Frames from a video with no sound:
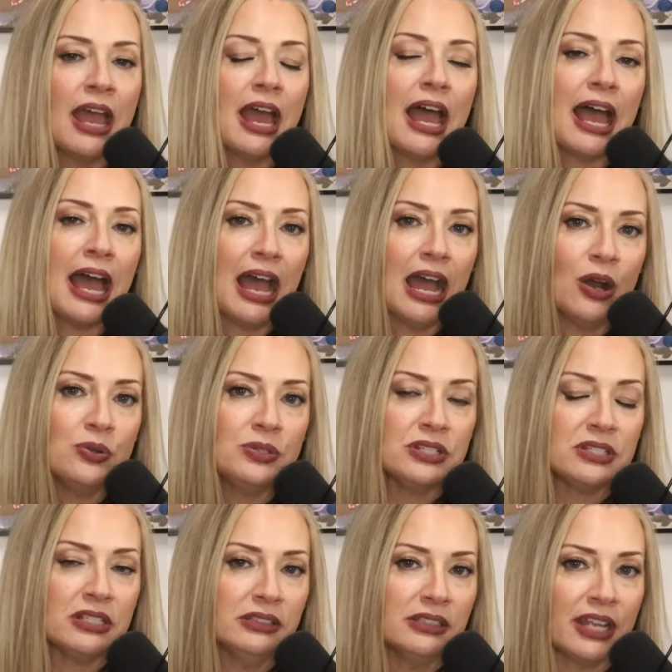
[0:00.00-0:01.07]
How does
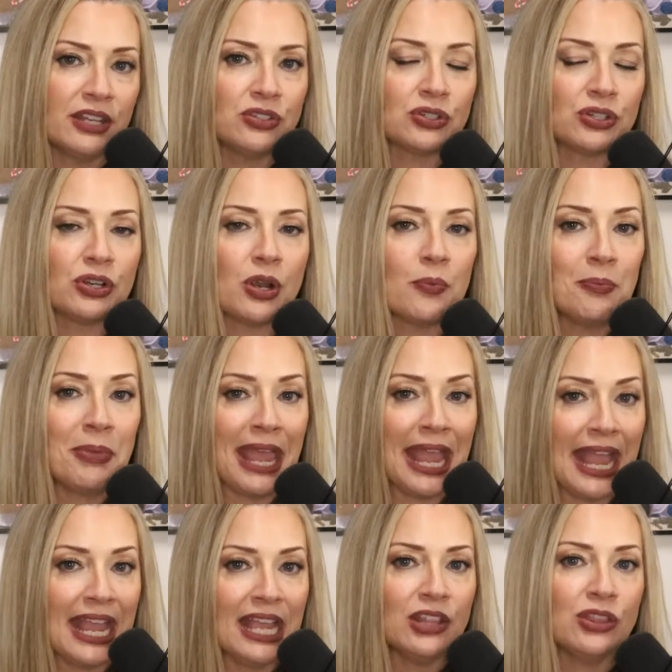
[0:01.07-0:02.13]
a lender
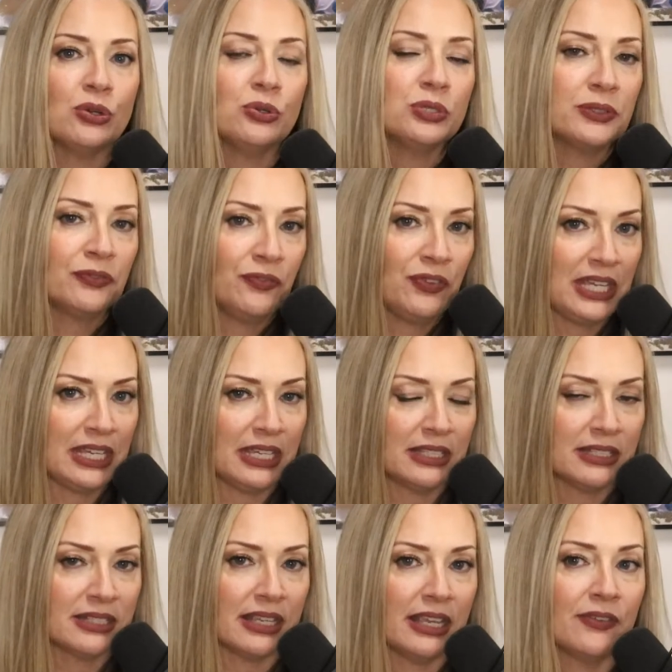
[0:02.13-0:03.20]
pay those
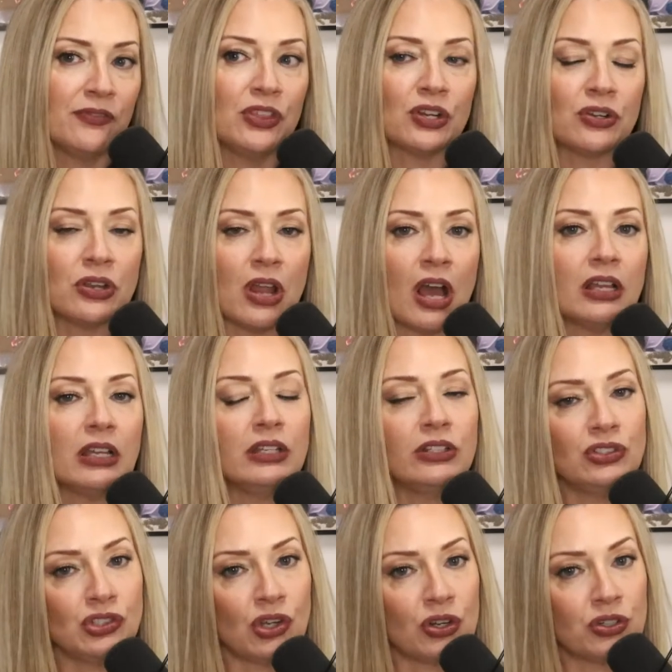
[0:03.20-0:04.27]
fees if they're not going to
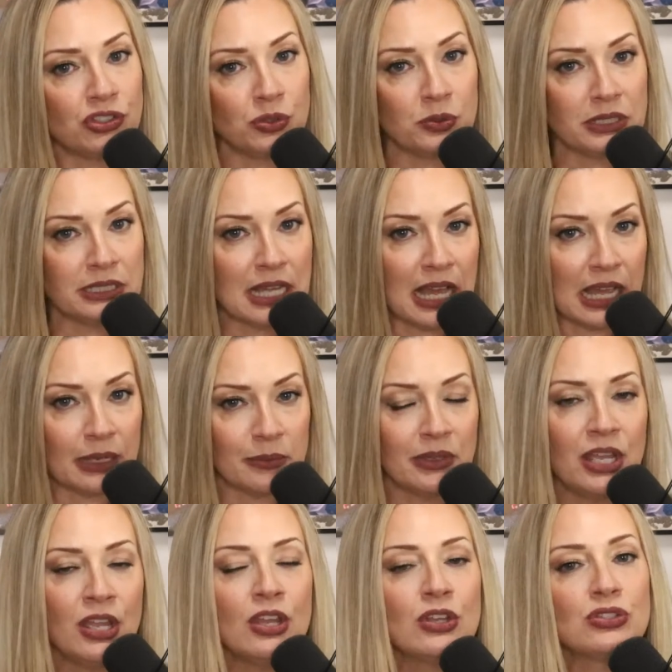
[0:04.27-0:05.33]
charge you a dime?
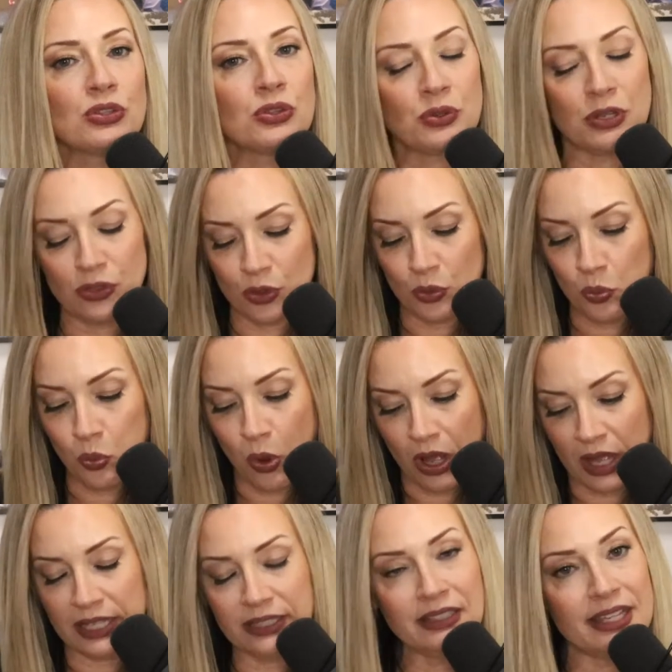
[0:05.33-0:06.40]
So they're either
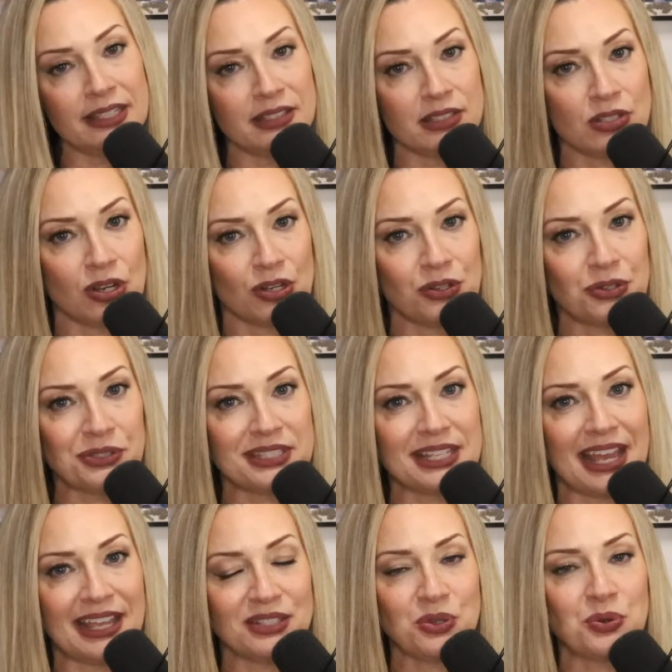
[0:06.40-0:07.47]
one, like this article
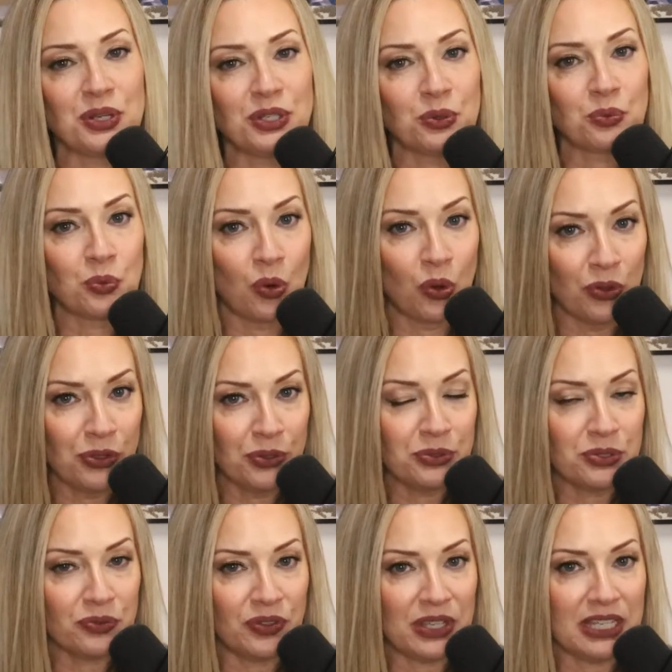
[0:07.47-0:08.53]
says, going to roll
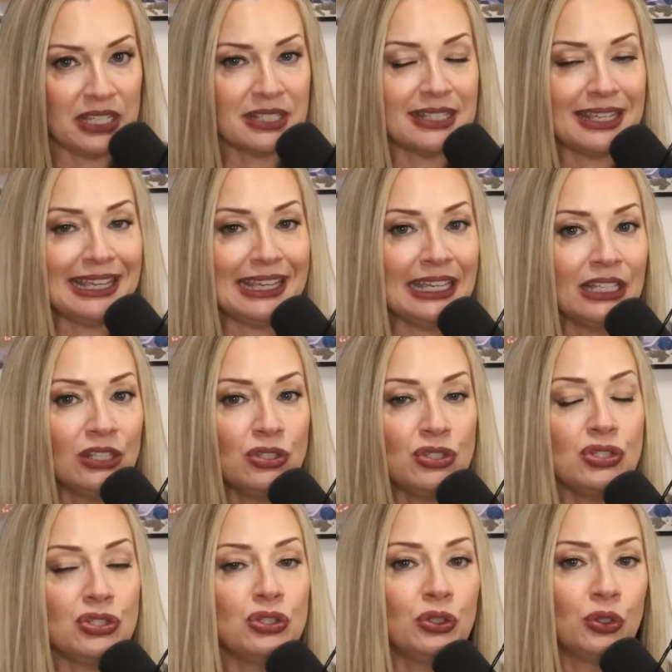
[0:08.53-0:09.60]
those fees
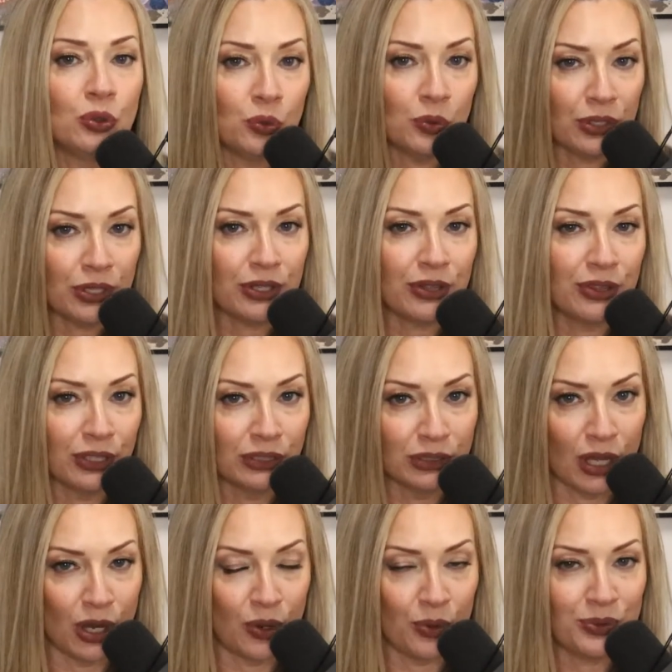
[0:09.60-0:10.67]
into the
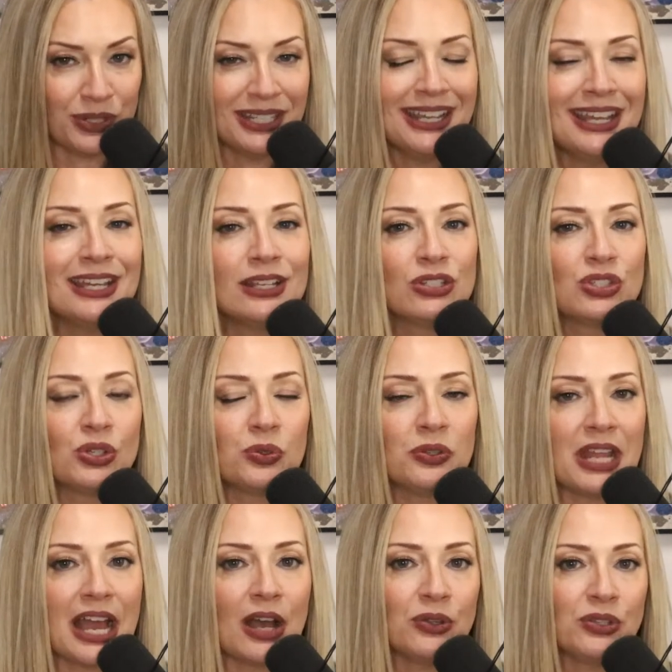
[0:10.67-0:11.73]
loan. So
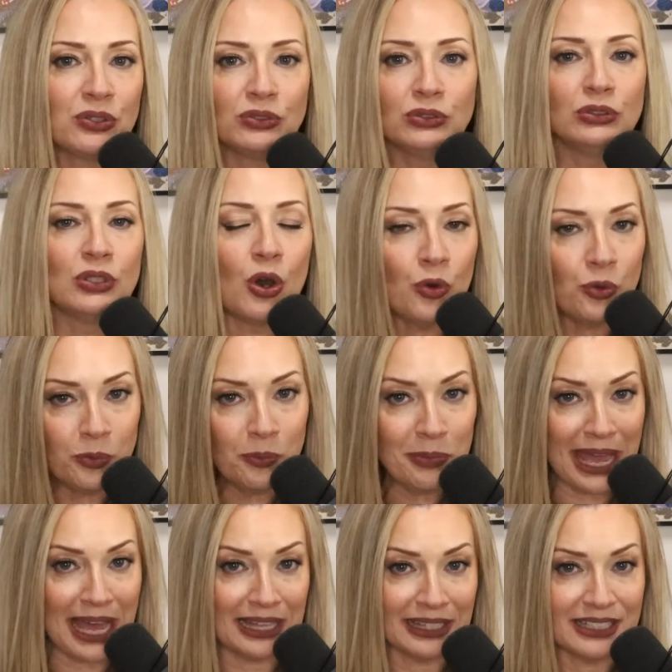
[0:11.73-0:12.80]
now your loan
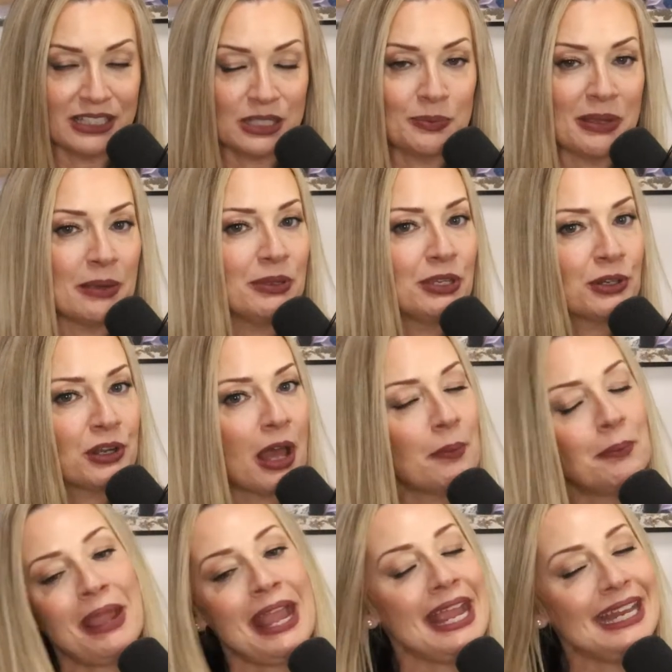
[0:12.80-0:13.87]
balance, maybe you're not
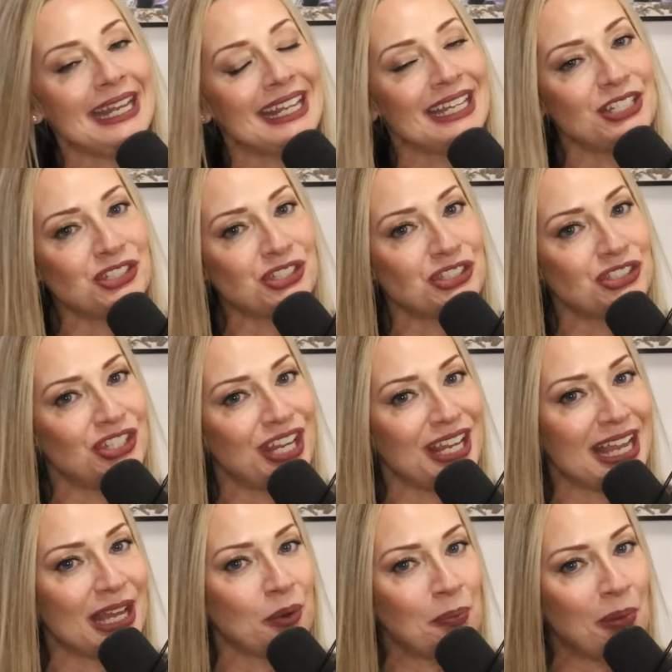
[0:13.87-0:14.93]
paying it cha-ching
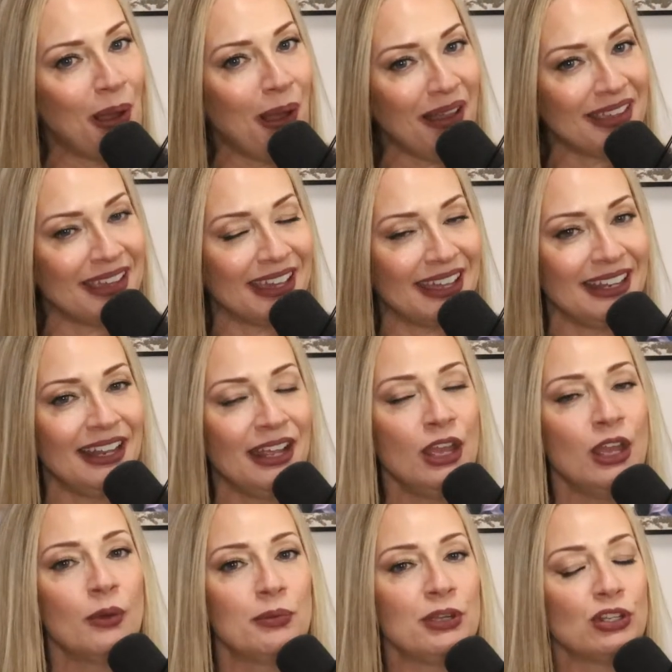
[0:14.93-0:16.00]
out of pocket,
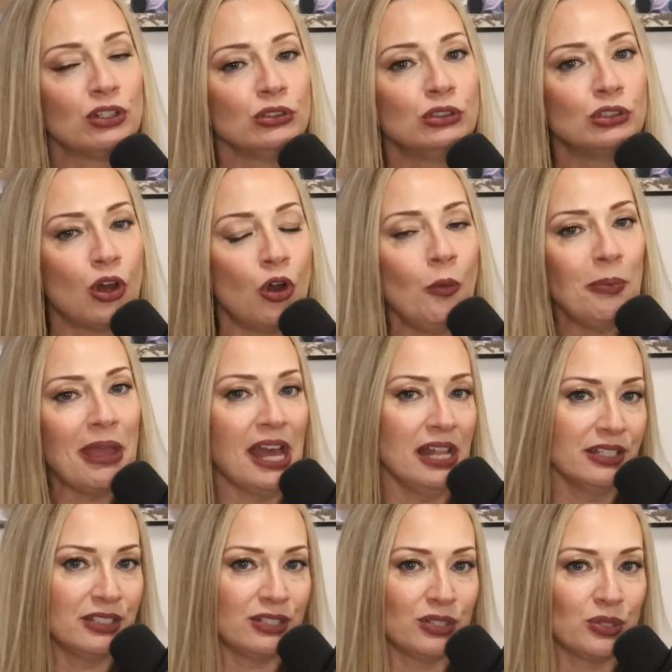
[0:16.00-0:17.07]
but your loan
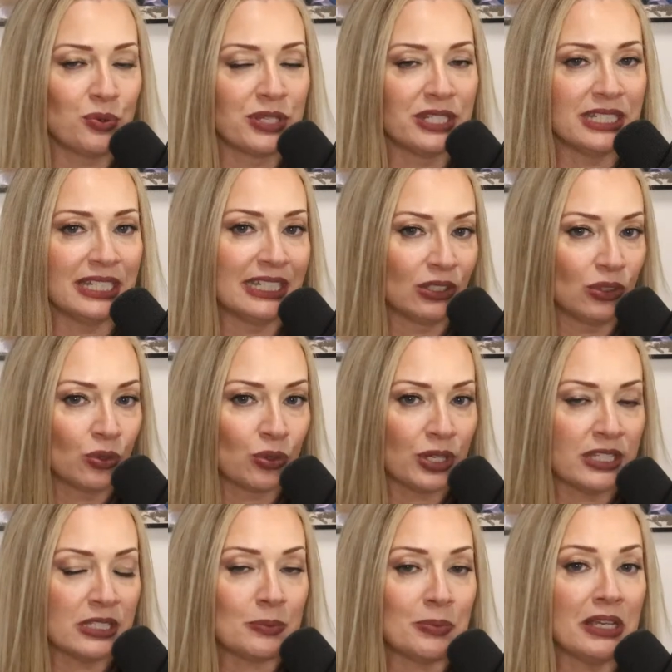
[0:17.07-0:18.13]
balance is going to
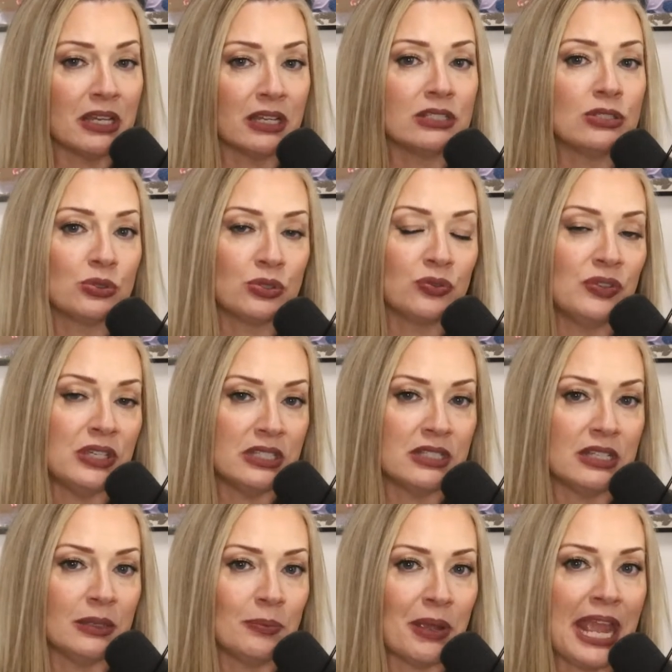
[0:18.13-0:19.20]
increase because those fees
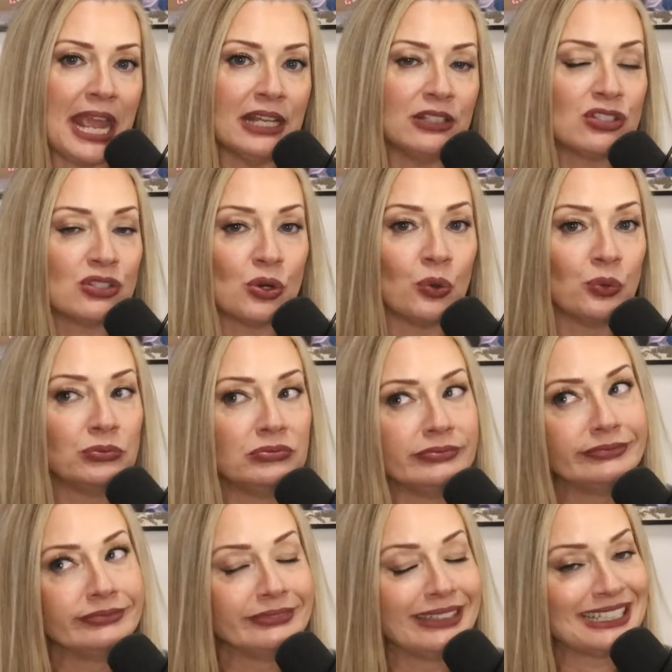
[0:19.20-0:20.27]
need paid. So
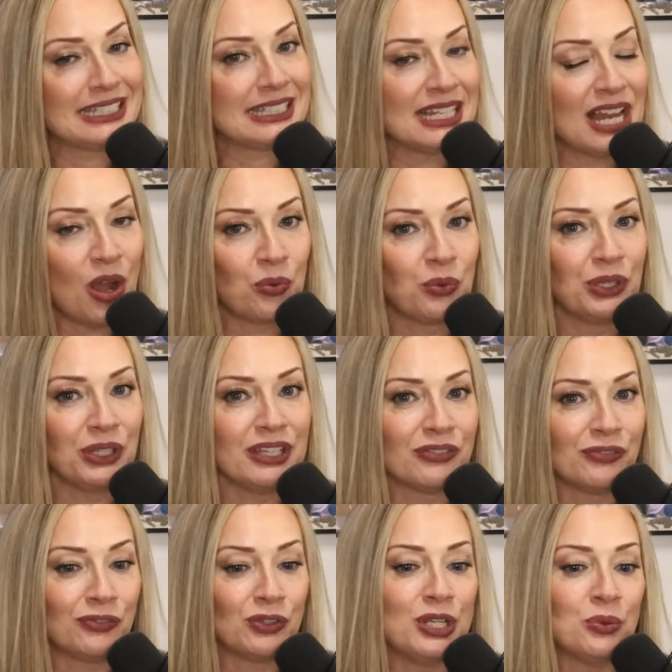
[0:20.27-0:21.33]
that's not really a
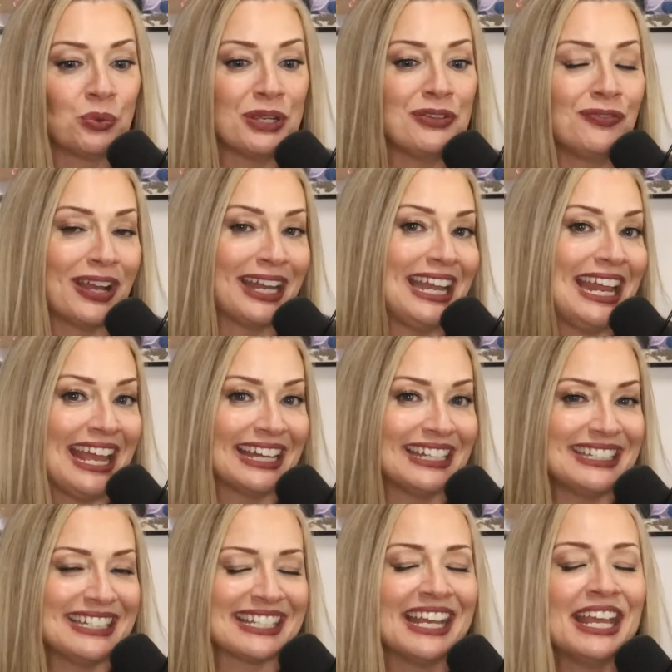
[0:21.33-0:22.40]
free
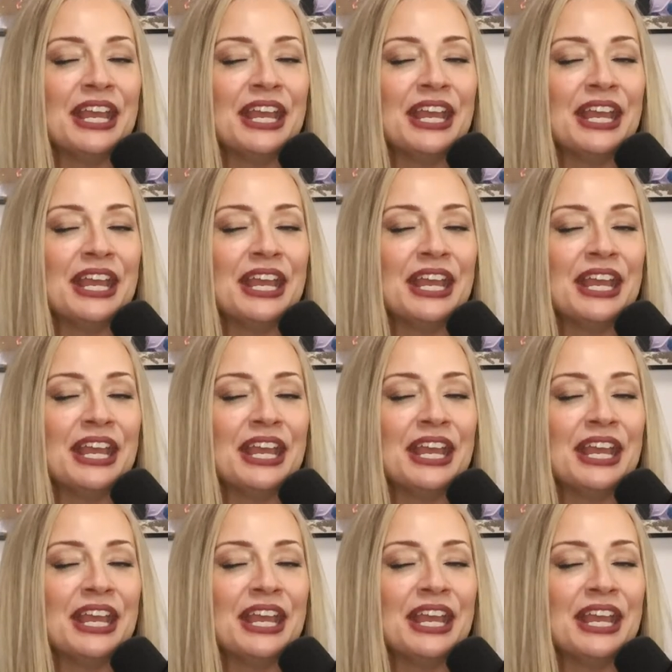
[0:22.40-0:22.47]
refinance.